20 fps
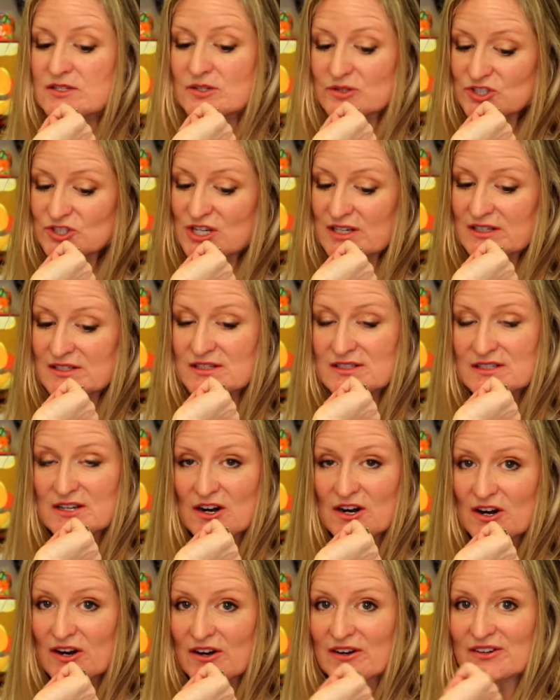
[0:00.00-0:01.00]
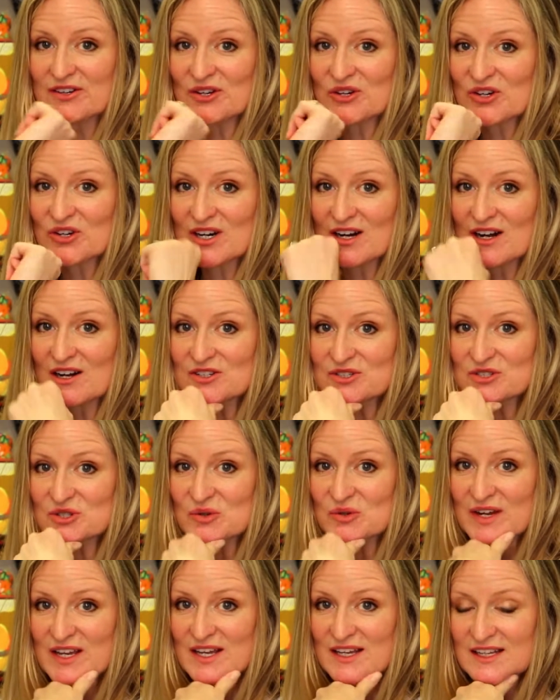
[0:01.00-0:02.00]
so chances are you're
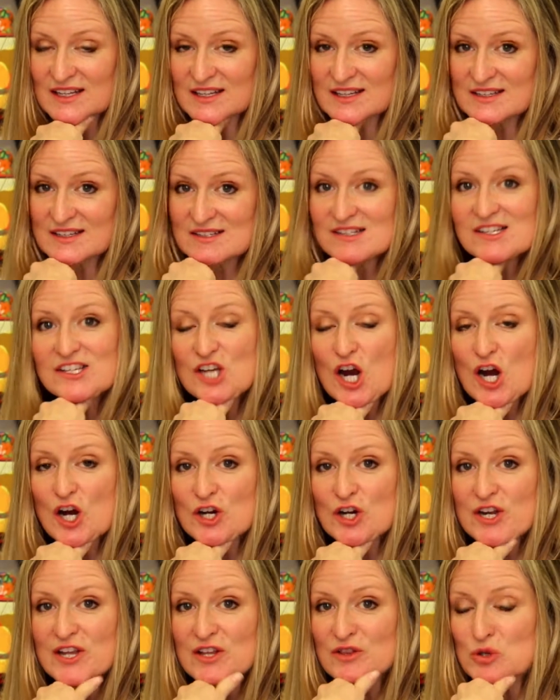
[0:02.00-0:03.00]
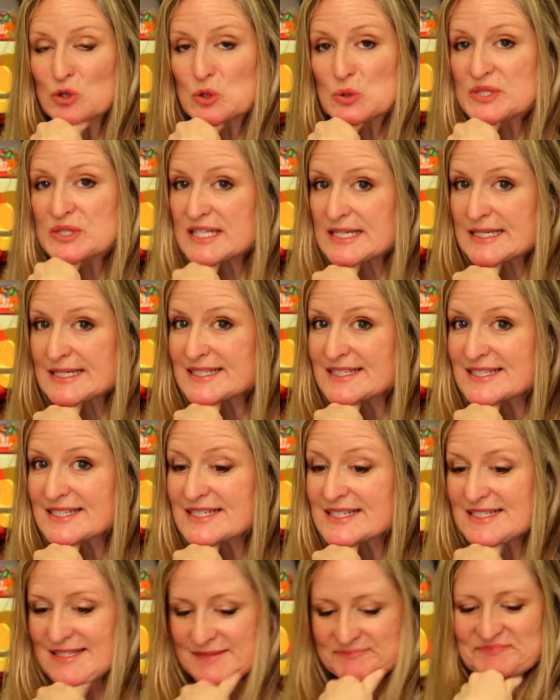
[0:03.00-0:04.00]
also a yarn enthusiast.